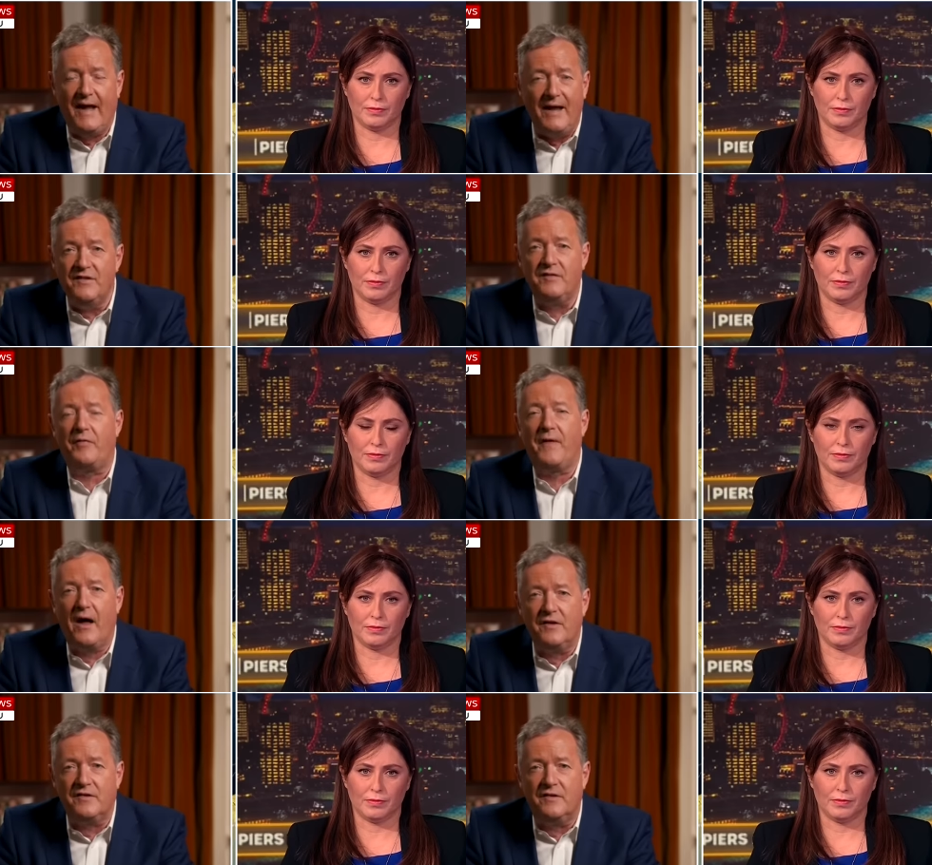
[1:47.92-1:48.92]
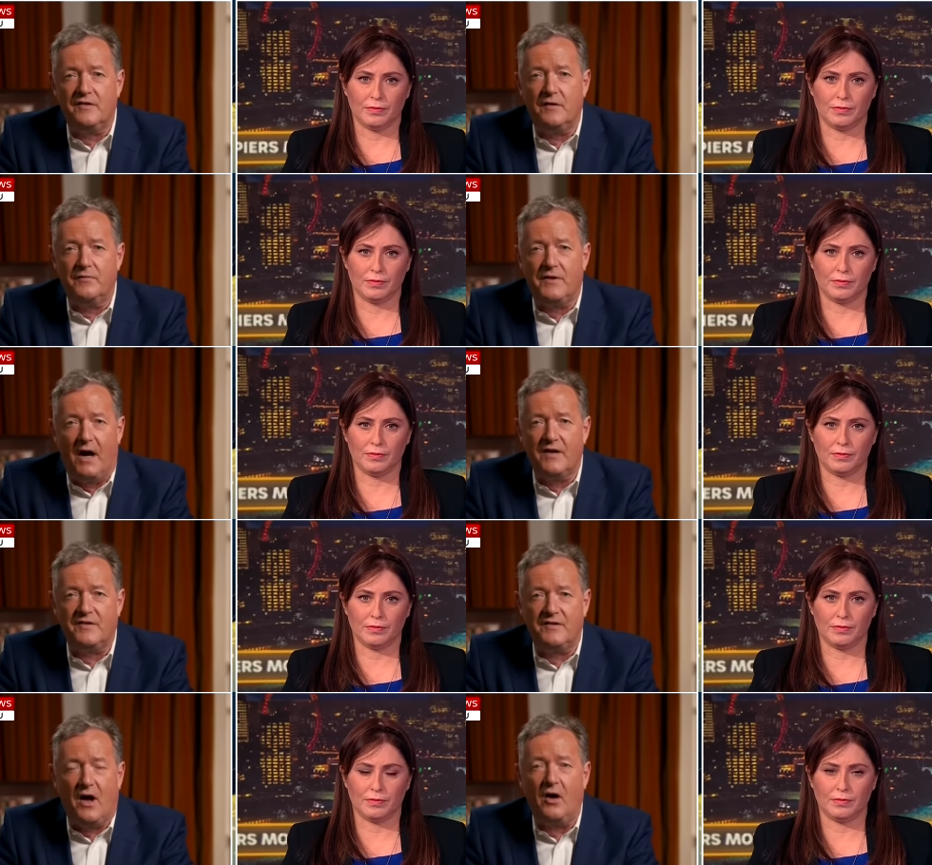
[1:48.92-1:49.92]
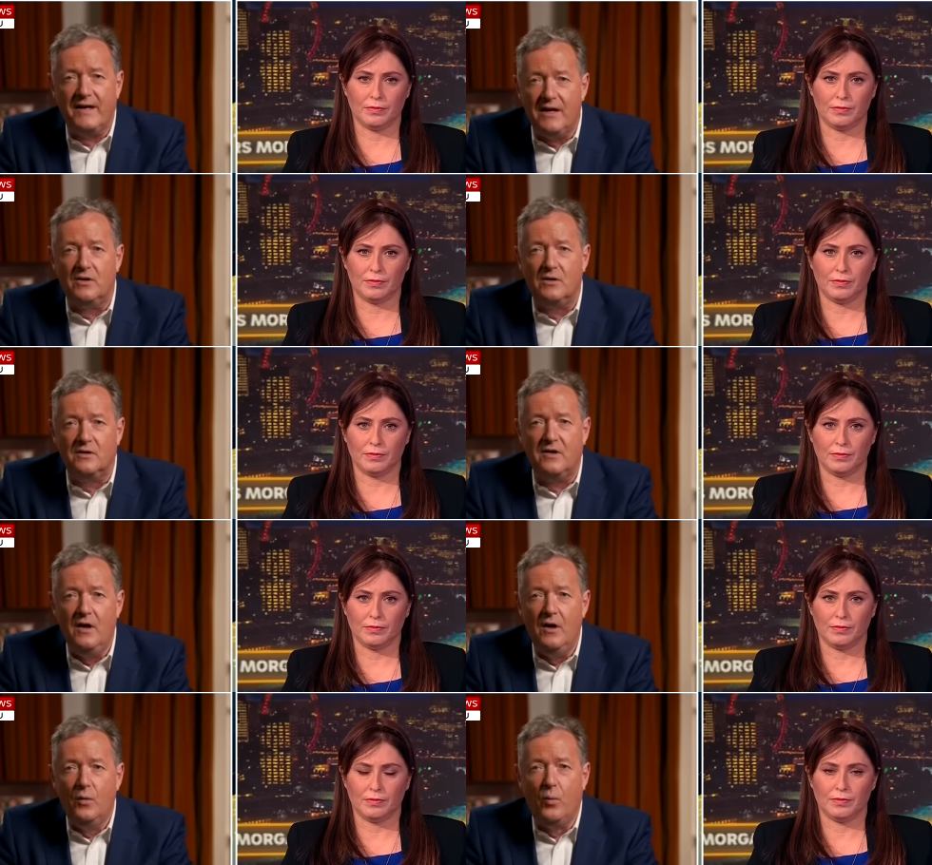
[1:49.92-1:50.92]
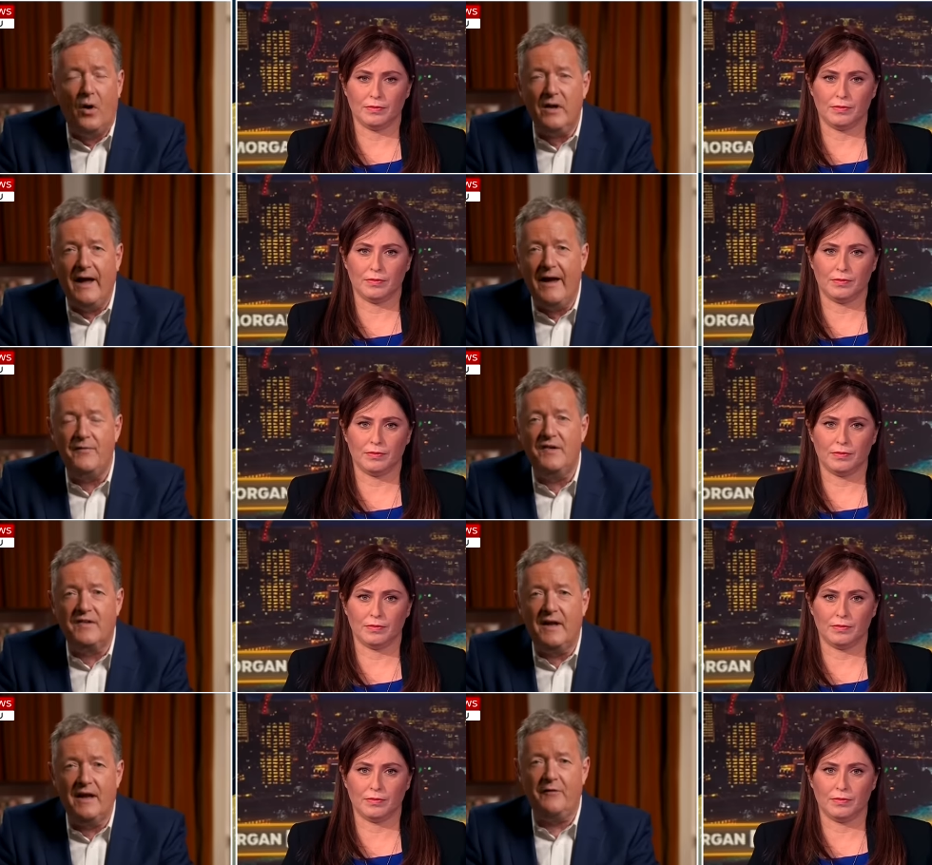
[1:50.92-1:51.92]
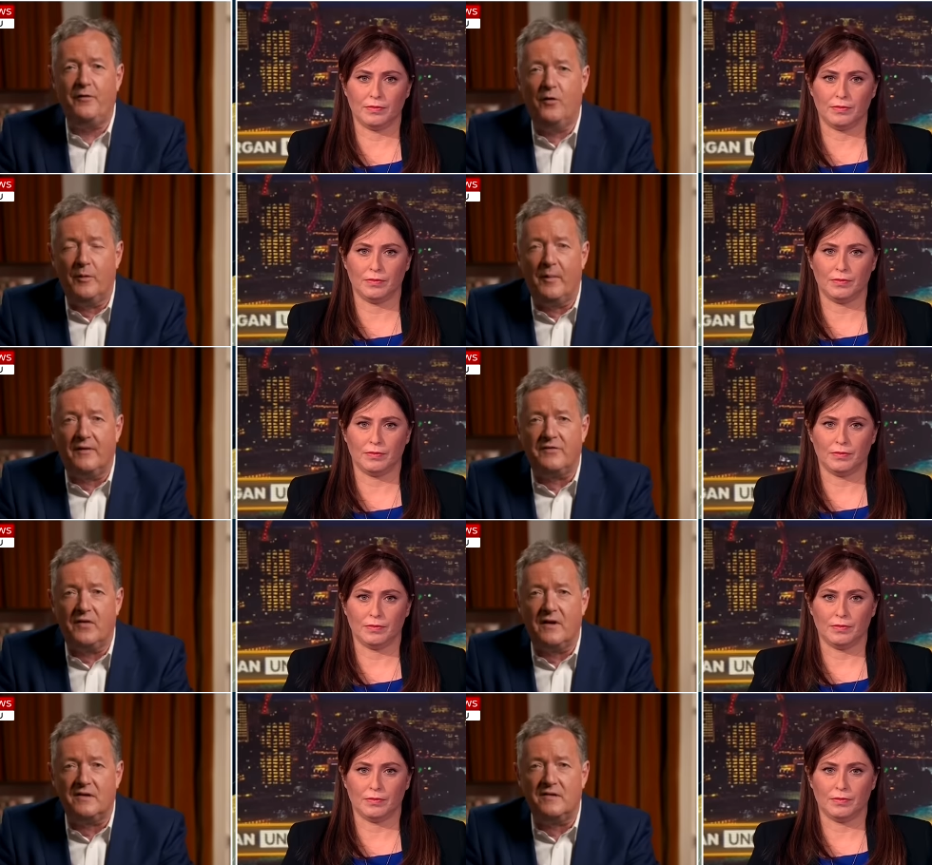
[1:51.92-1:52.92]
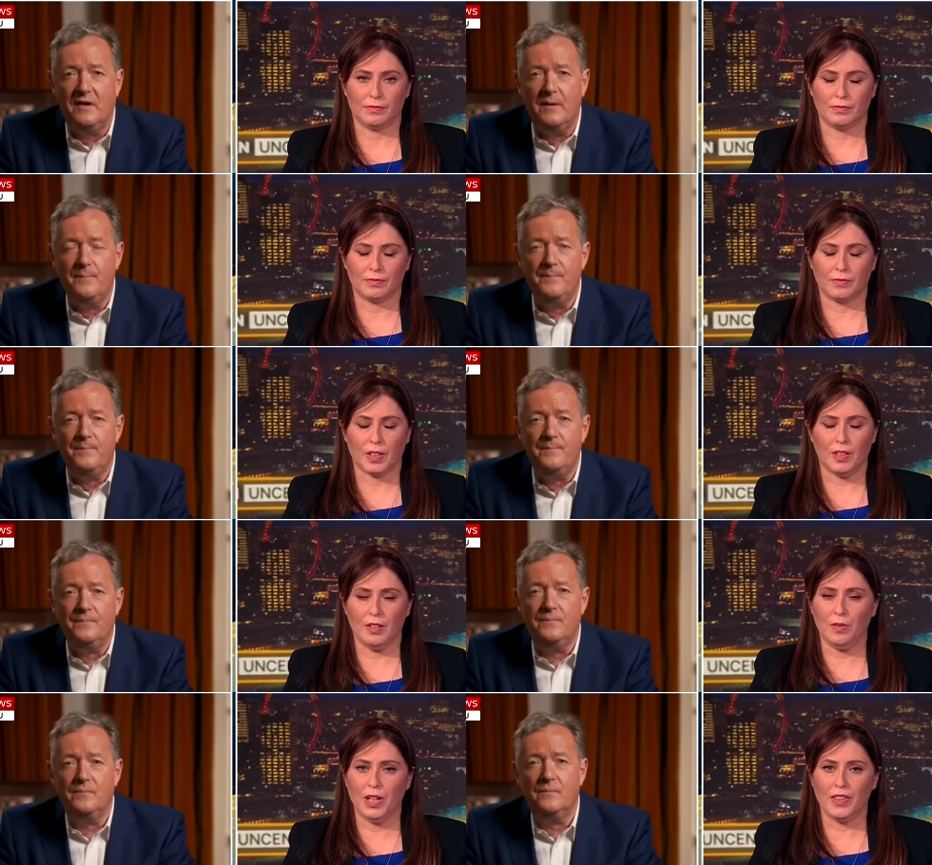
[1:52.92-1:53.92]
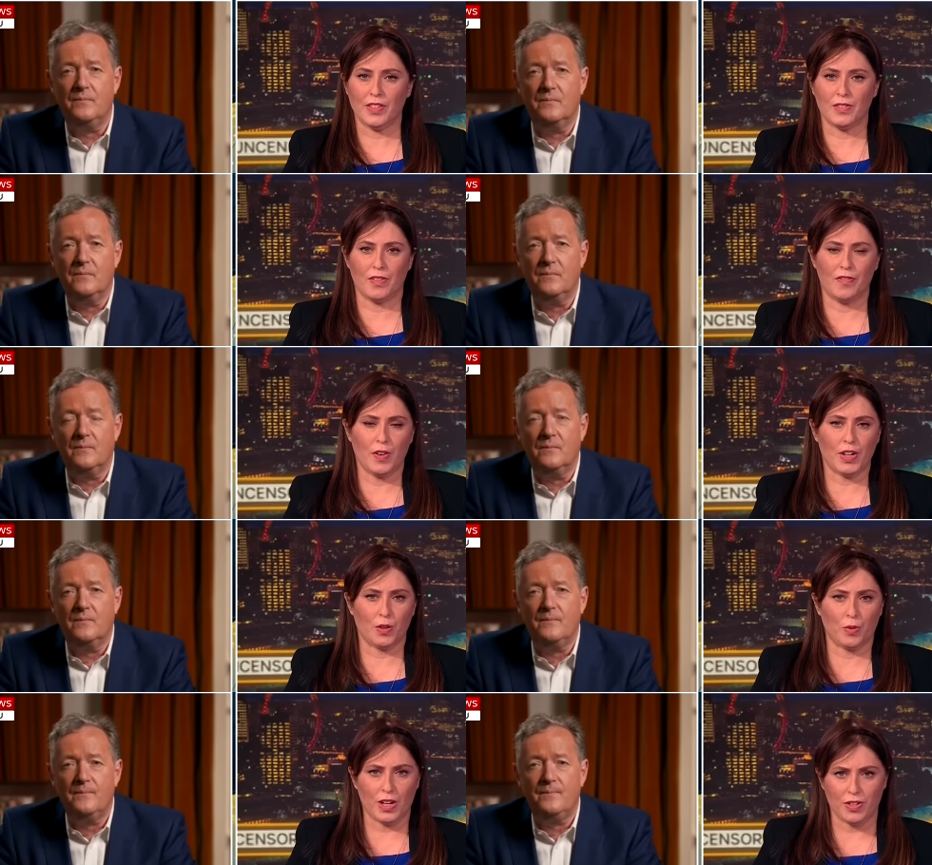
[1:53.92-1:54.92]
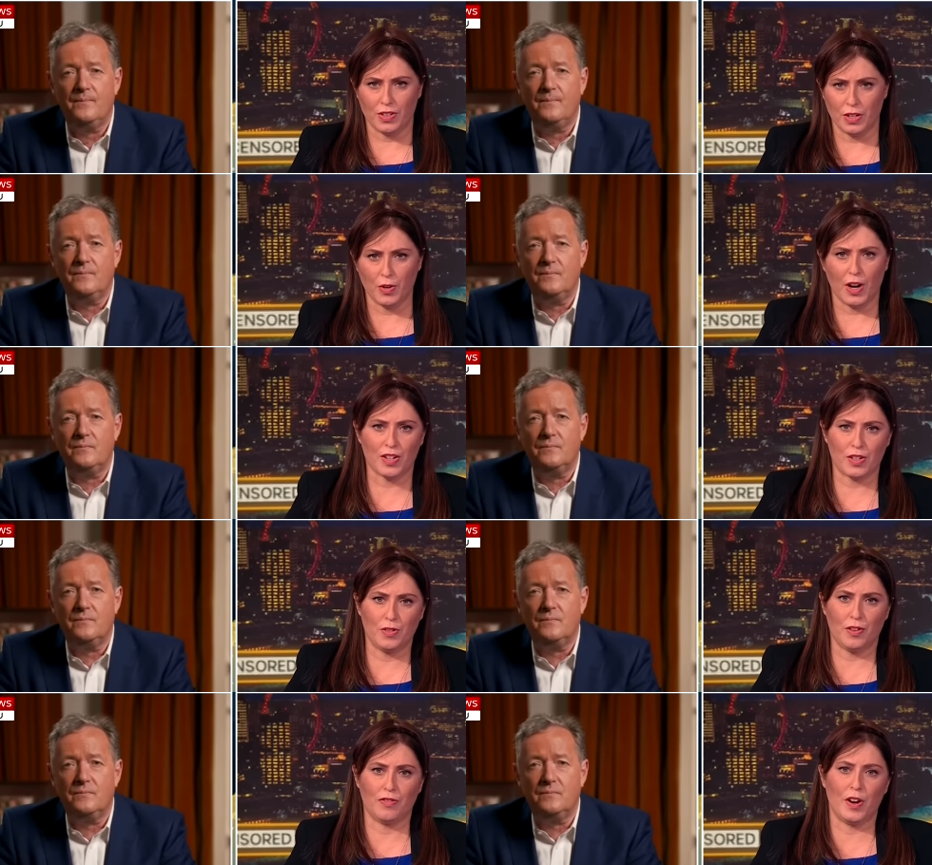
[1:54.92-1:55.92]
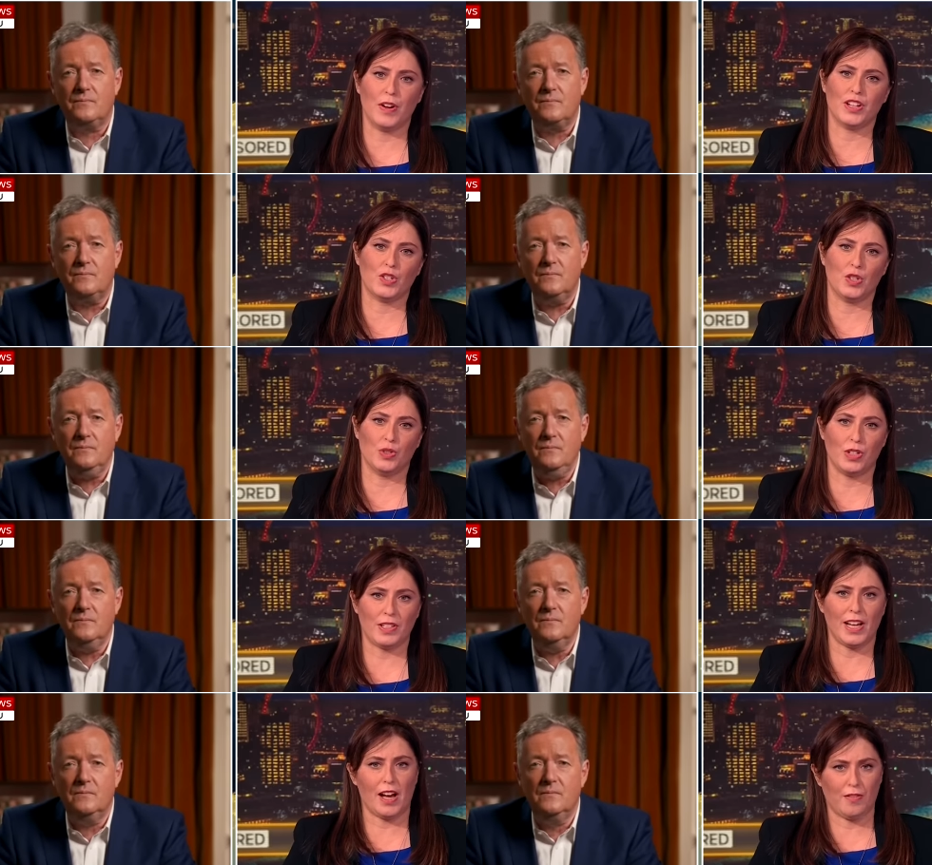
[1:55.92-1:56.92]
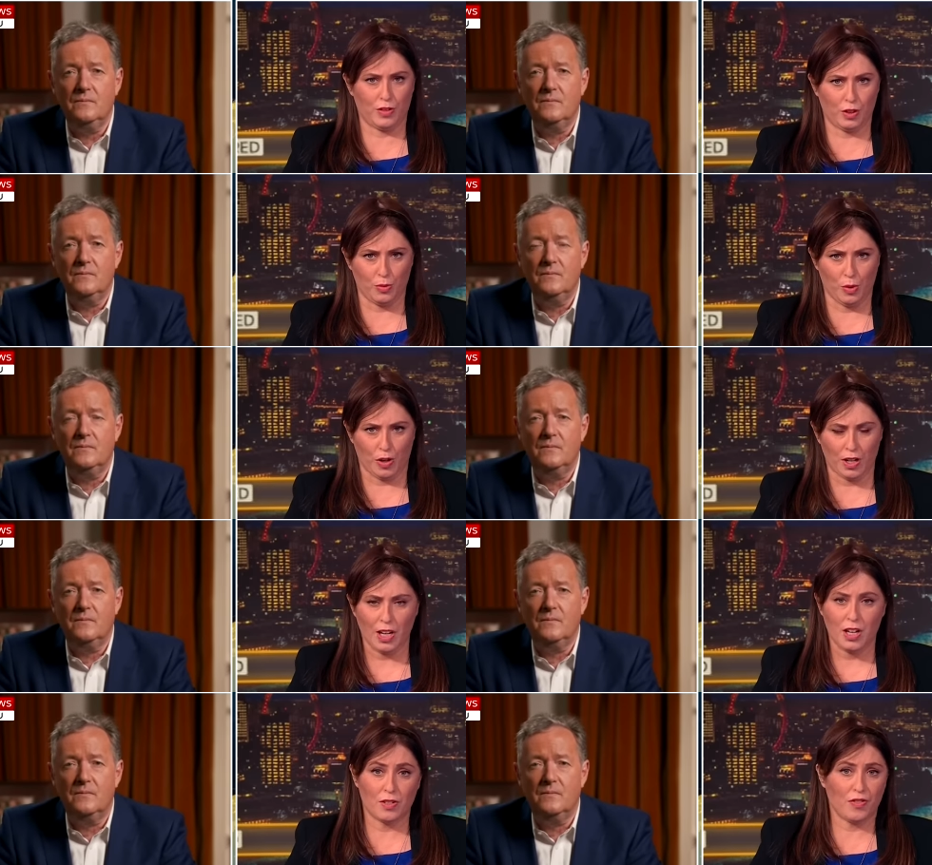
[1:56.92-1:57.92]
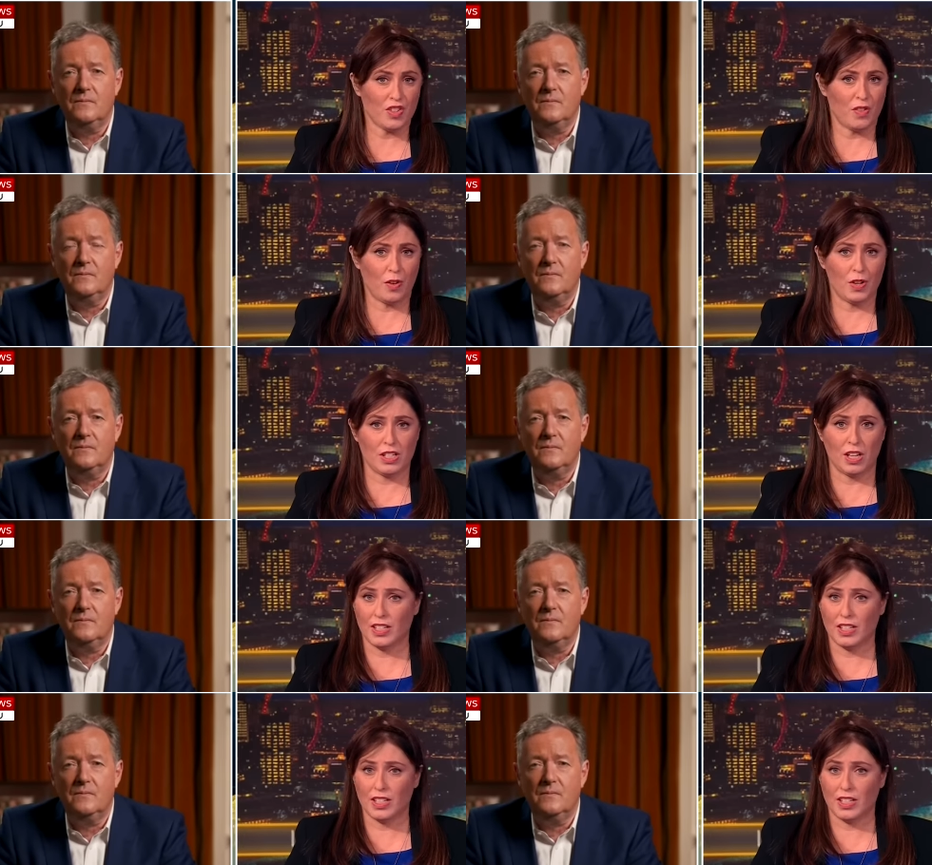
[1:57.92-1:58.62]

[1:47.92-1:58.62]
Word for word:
Speaker 1: tens of thousands of Gazans are killed, what life is there left for them after this?
Speaker 2: Well, that's a very good question. You're actually referring to the day after the war. So first of all, there is